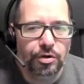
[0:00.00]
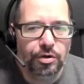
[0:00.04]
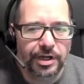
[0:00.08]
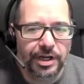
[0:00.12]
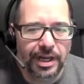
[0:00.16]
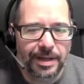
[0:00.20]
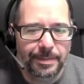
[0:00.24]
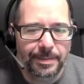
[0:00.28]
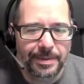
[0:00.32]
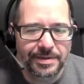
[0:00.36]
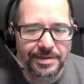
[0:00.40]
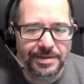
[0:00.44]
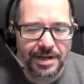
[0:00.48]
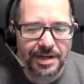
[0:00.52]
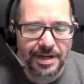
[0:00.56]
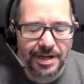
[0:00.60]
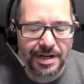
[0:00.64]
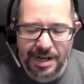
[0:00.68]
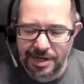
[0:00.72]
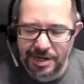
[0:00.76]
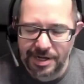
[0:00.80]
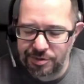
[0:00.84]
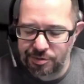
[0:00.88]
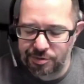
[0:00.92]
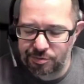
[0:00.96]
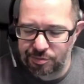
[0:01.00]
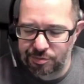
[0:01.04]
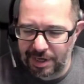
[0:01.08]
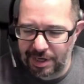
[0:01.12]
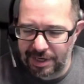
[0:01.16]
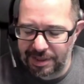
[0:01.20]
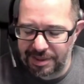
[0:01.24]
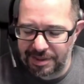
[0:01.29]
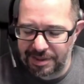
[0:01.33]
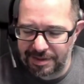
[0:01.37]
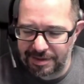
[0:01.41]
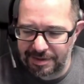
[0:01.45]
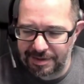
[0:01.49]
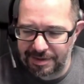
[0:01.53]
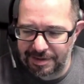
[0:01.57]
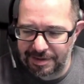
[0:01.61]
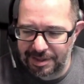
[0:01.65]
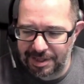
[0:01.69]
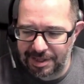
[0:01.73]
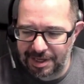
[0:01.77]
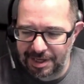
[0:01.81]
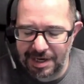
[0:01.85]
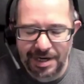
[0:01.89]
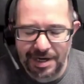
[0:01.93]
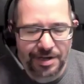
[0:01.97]
an older game, isn't it? It's I a, do, yeah, it's,
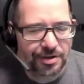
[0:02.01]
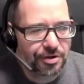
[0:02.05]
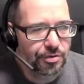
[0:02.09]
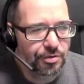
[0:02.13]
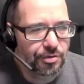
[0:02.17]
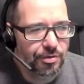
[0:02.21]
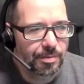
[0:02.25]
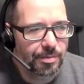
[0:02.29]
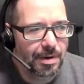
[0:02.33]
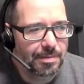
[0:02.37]
it's a, thing I do